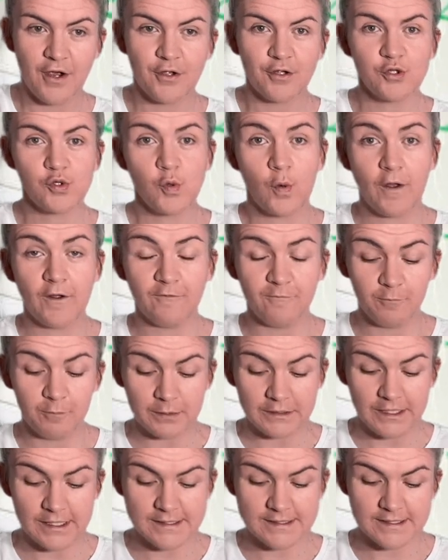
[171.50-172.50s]
12
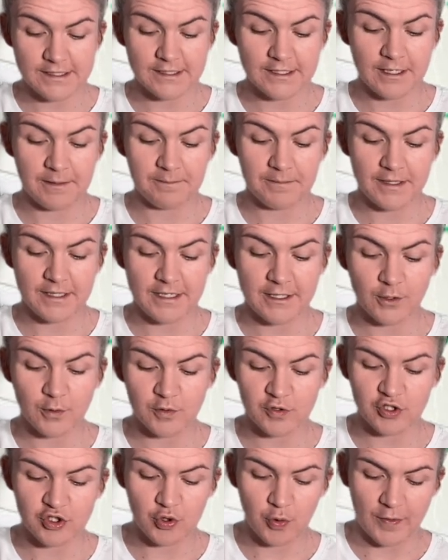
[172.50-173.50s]
plus a number
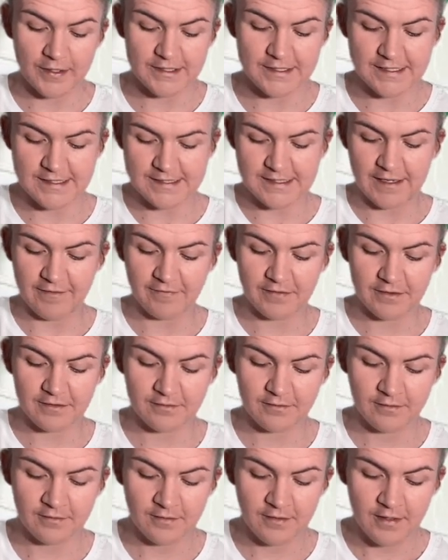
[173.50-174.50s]
equals 27.
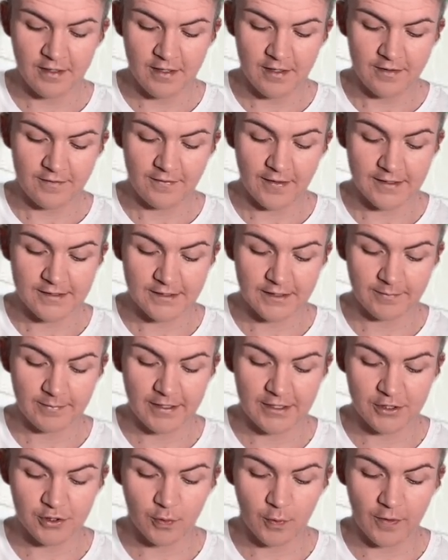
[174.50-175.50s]
That's going to
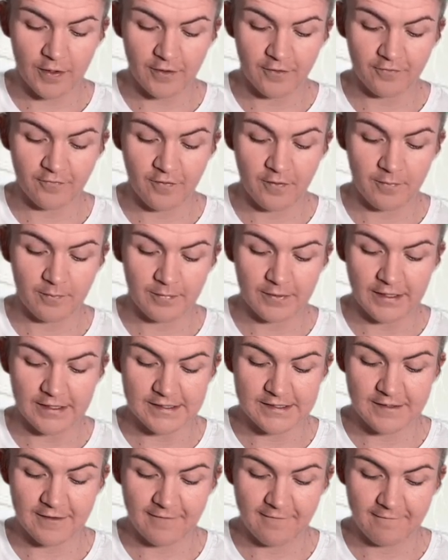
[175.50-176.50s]
be 12
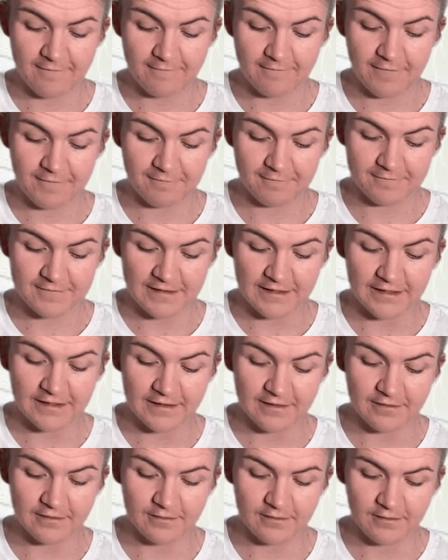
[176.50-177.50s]
plus
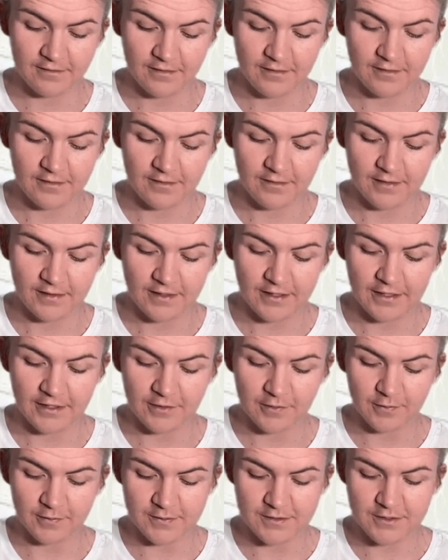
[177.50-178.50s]
15
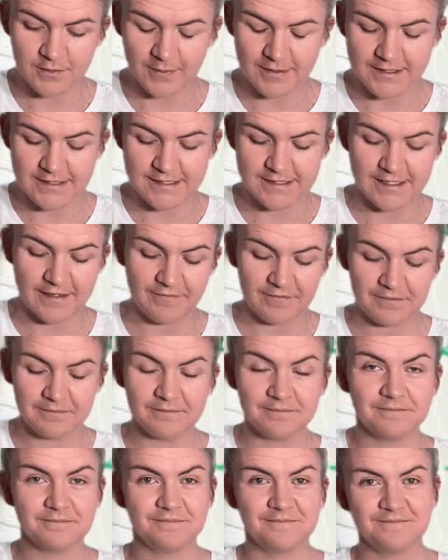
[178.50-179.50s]
equals 27.
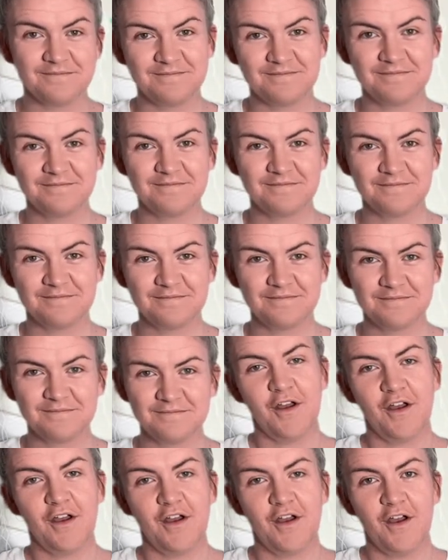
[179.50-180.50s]

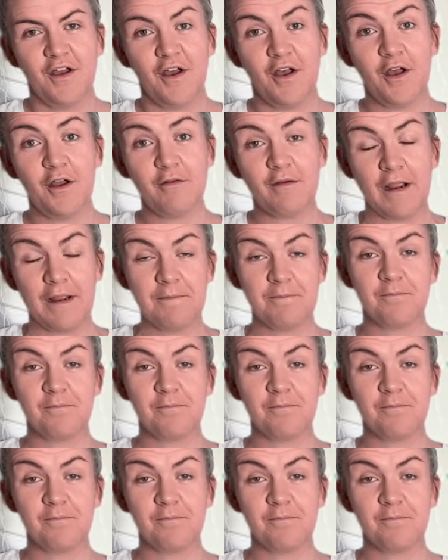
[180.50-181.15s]
All right,